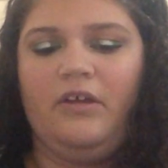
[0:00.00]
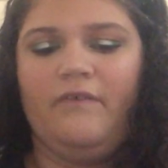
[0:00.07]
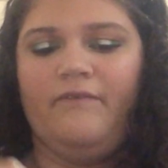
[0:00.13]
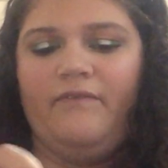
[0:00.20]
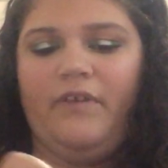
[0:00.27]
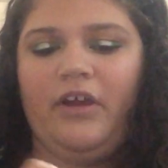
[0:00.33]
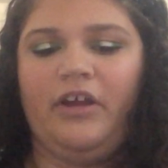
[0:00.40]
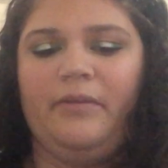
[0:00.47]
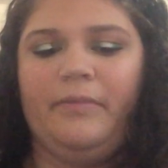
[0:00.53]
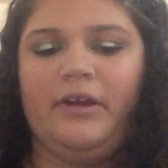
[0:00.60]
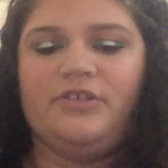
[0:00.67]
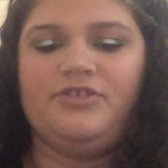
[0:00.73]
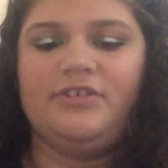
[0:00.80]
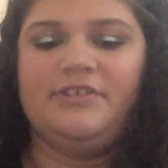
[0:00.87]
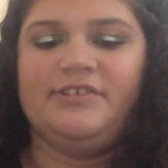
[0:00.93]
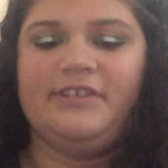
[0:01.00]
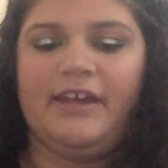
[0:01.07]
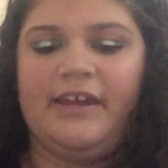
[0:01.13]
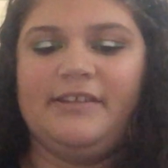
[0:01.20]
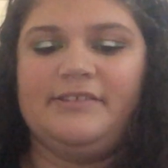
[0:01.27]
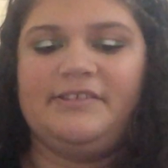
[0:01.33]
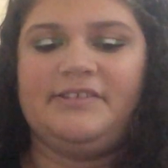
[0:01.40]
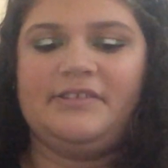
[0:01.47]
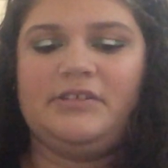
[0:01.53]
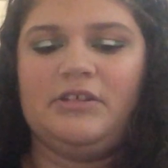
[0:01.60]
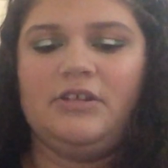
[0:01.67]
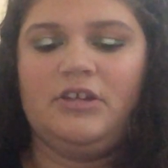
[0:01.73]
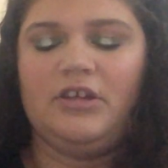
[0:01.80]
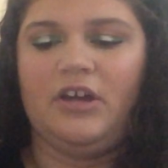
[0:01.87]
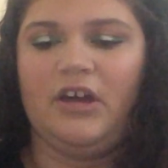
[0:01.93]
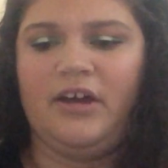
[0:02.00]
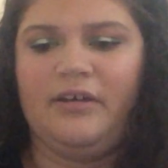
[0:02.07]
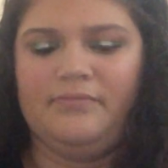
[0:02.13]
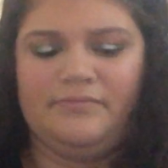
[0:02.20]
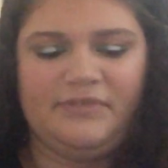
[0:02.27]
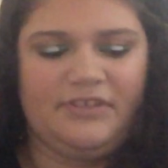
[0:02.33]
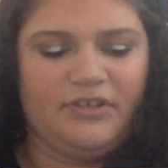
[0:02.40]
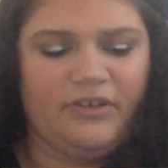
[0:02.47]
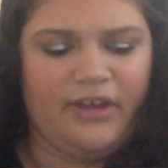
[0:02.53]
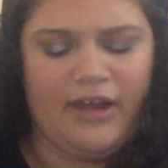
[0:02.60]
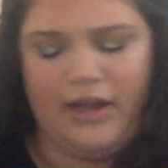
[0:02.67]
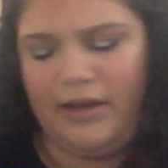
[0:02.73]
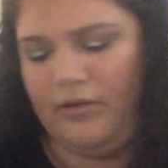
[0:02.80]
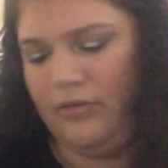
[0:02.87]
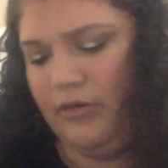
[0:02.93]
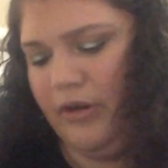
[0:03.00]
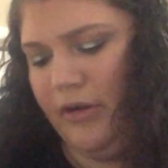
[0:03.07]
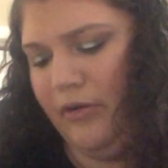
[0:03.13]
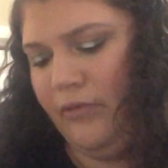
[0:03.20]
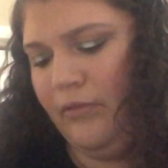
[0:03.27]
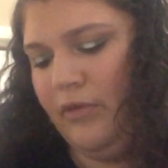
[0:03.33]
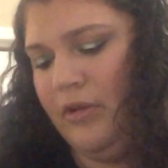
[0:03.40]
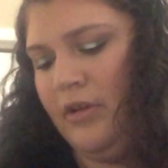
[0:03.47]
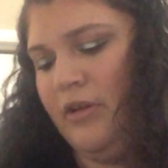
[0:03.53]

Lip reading: very much intense. So yeah, I don't know.